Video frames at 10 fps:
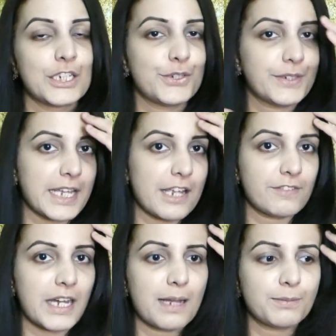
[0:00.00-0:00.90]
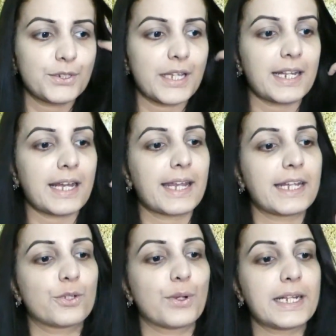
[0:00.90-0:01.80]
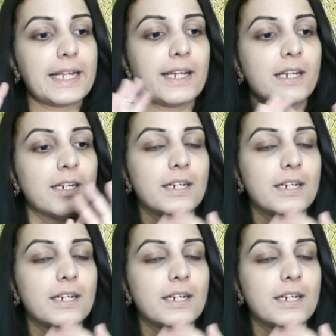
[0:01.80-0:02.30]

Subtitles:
to save time so that I can quickly